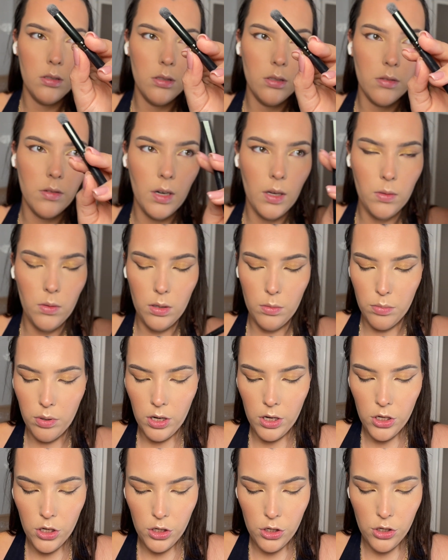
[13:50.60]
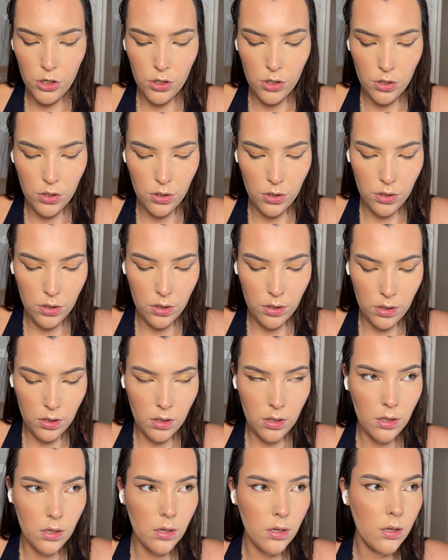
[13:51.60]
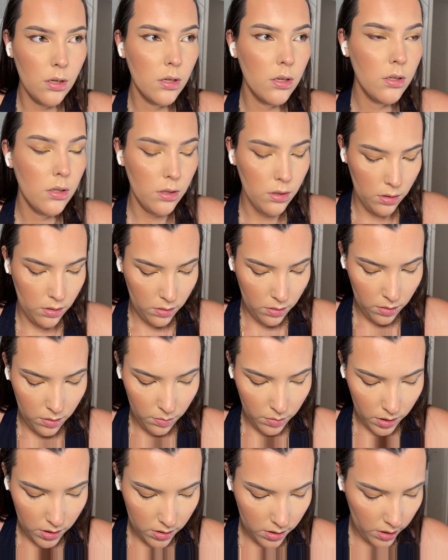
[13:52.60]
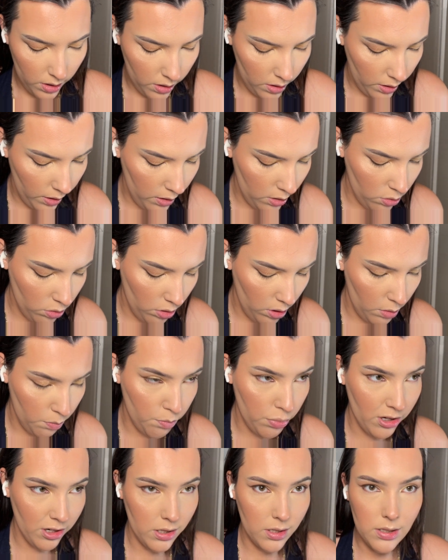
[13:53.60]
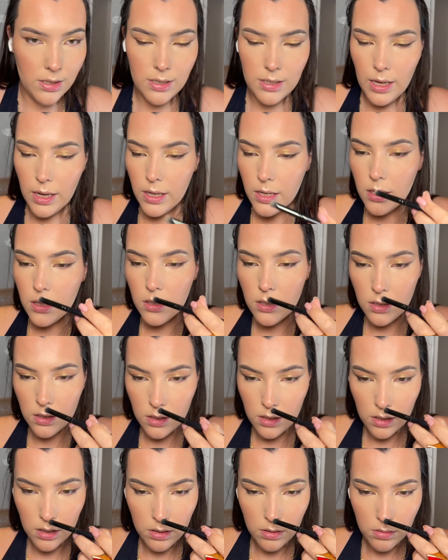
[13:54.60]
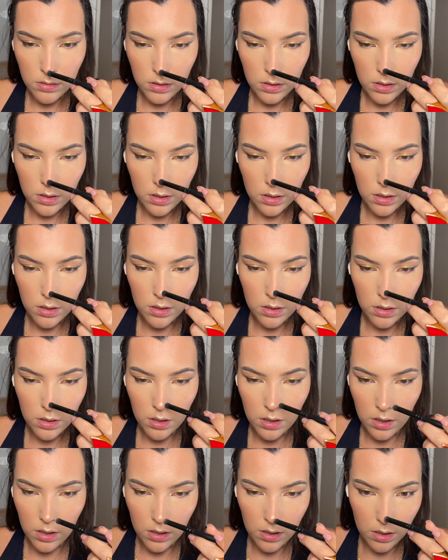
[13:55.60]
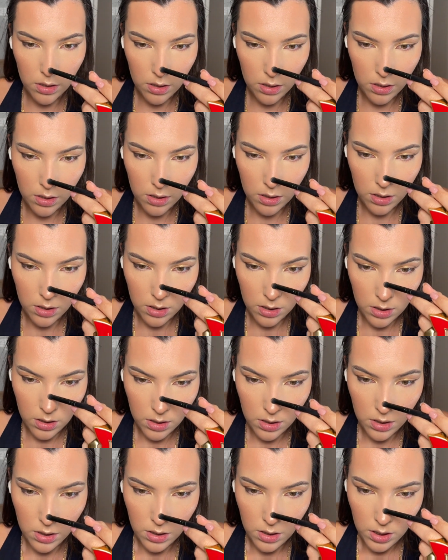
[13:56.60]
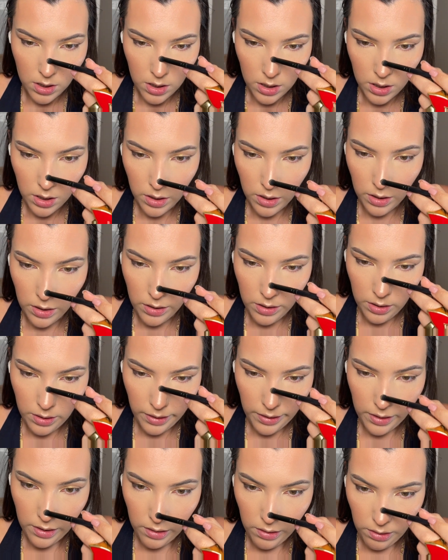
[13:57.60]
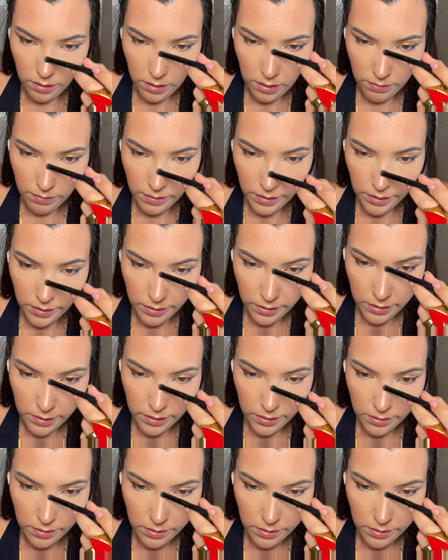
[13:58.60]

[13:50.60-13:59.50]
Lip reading: Random brush, because I like to get precise. Just here. I like a lot of highlighter.